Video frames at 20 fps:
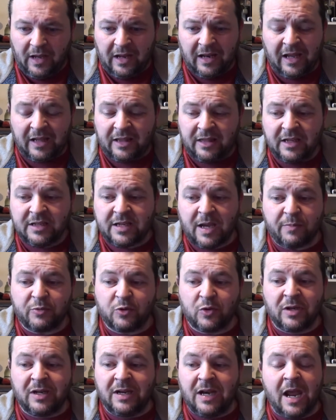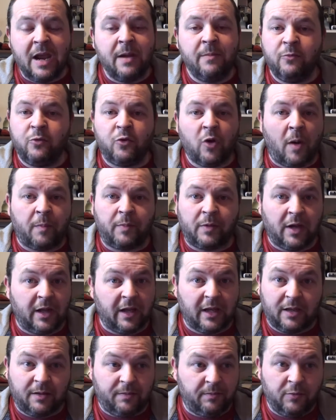Like this episode name dropped
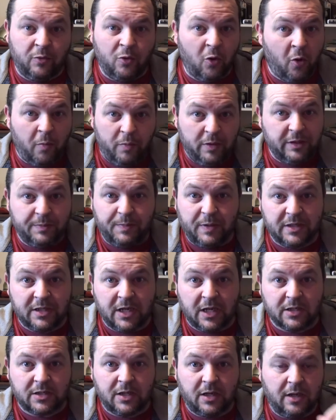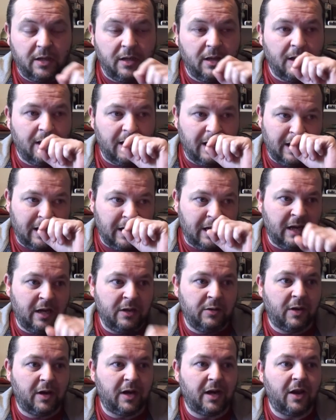like nobody's business.
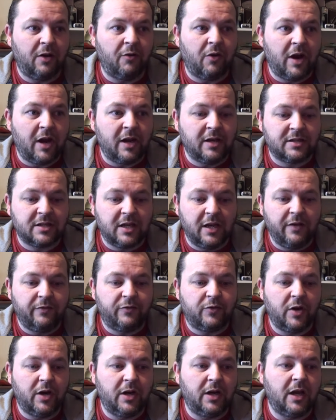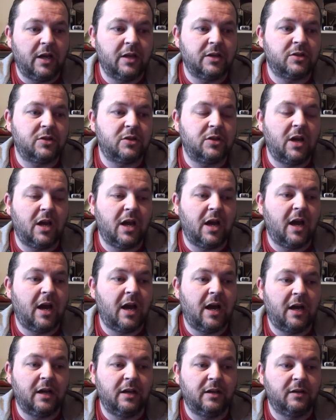You had Orion slave traders, you
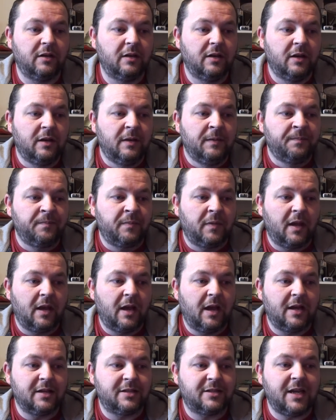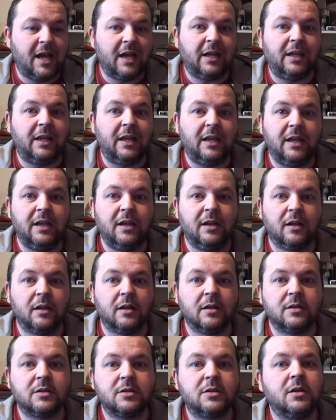had Seti
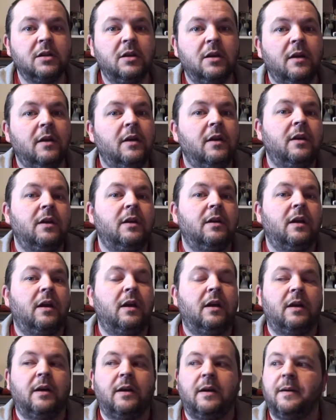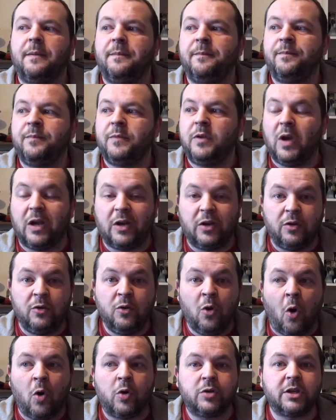eels, you had
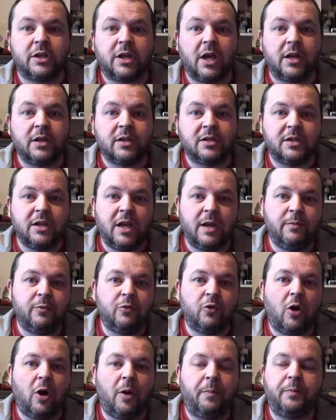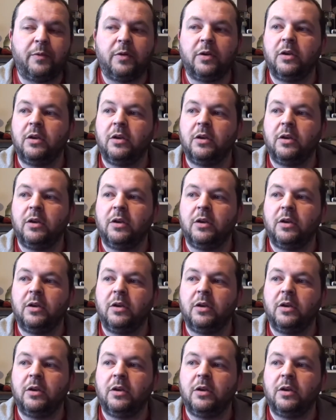Nausicaans name dropped.